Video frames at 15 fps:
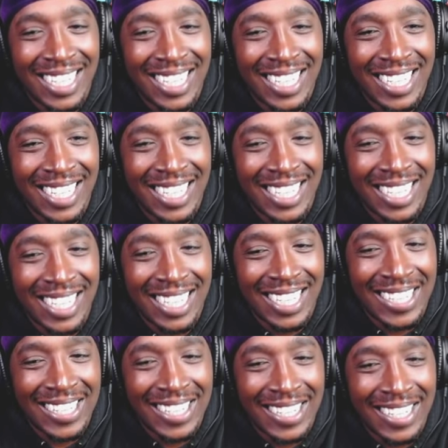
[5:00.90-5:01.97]

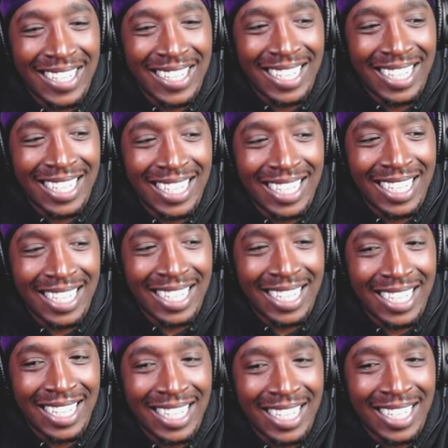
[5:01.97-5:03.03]

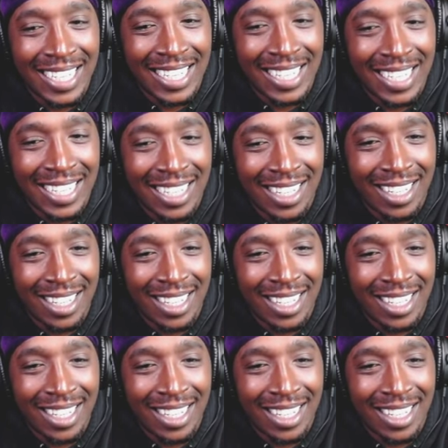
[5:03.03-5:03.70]
[no speech]